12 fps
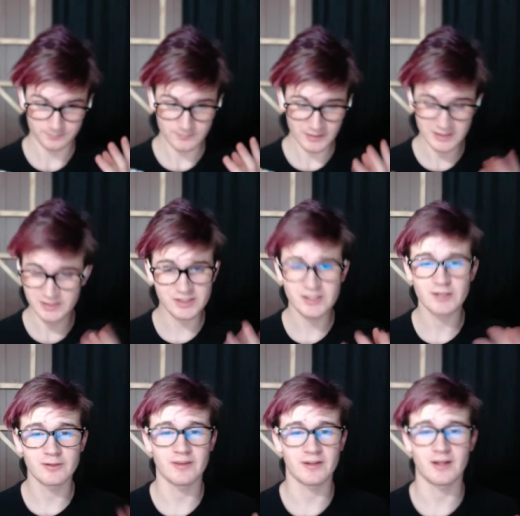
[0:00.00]
this is the
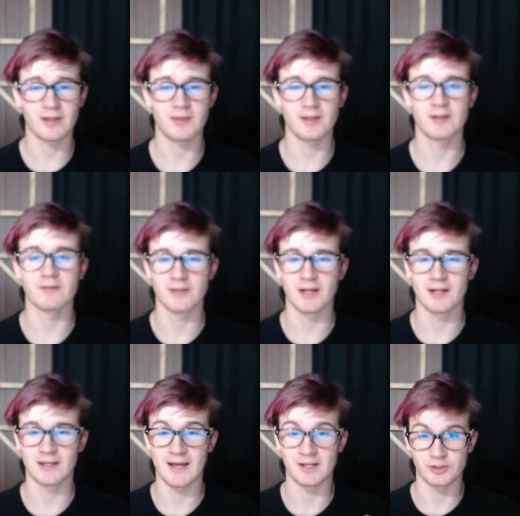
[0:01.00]
only thing I can think of that I
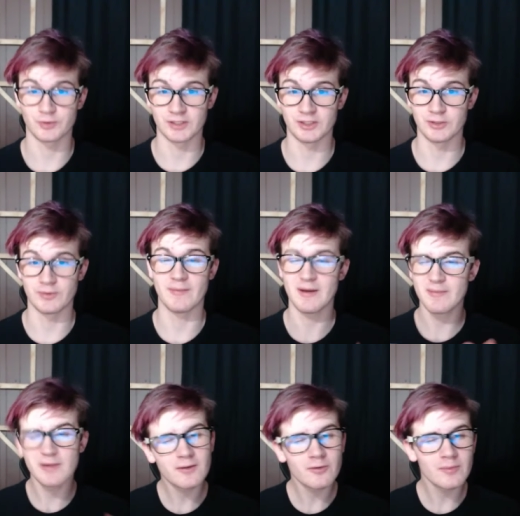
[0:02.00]
can actually do that might
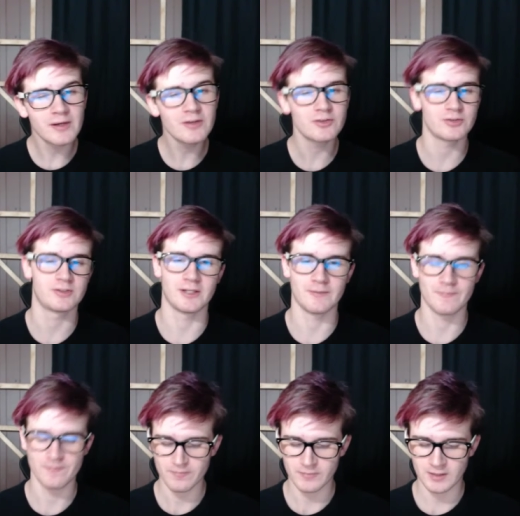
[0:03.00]
be a little bit interesting.
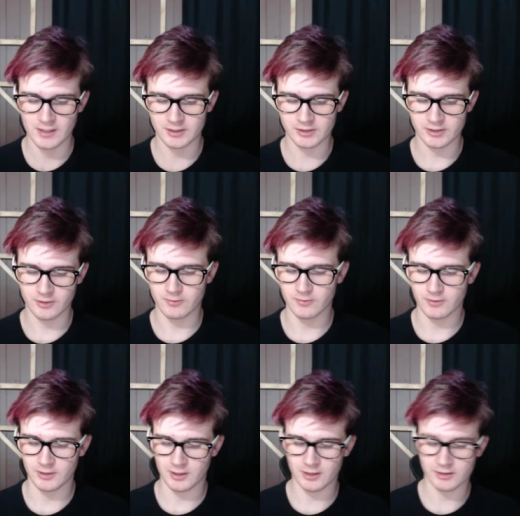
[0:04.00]
And so
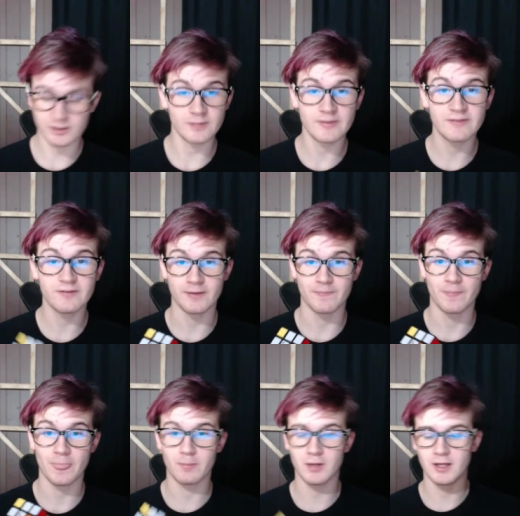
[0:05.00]
uh, it's going to be fun,
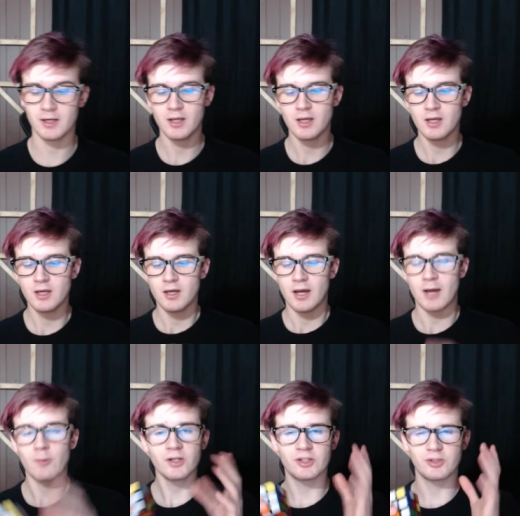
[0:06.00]
but I
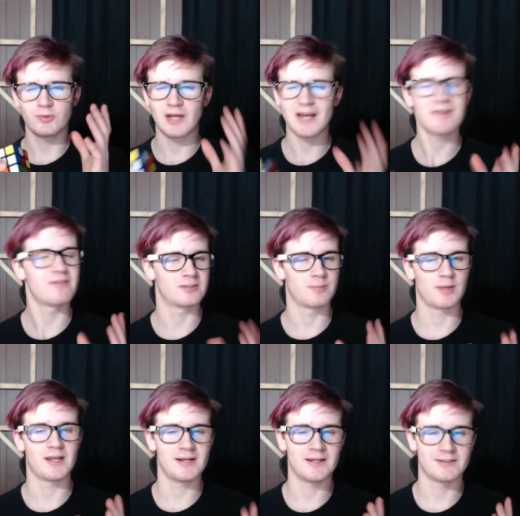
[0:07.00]
wanted to kind of
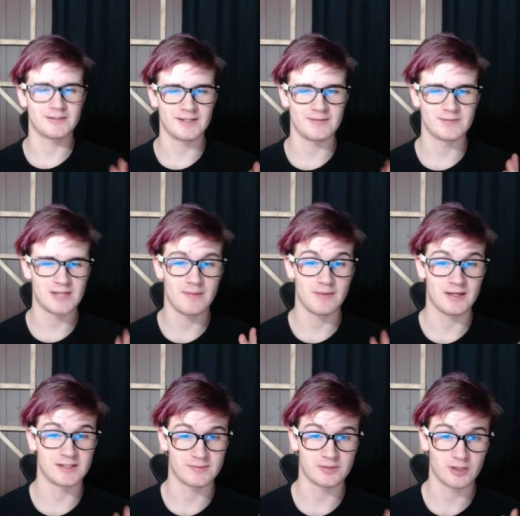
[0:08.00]
explain at the same time
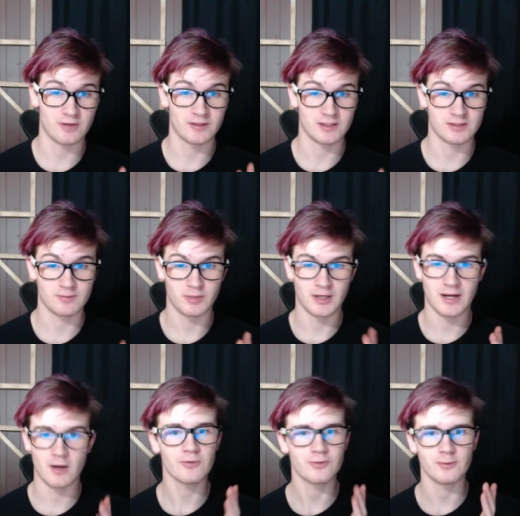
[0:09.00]
as I'm solving this, but I
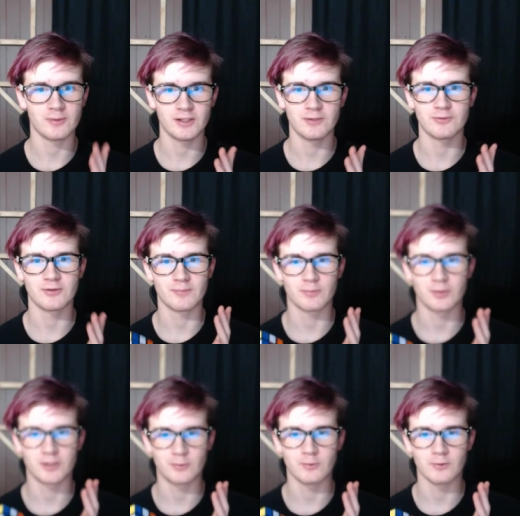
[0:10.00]
also want to do something
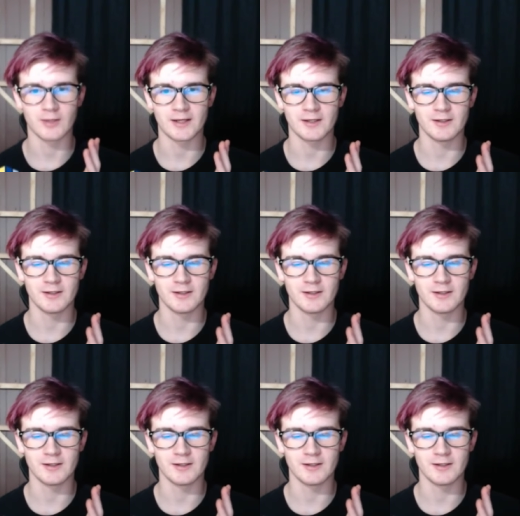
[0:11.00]
pretty cool. Like,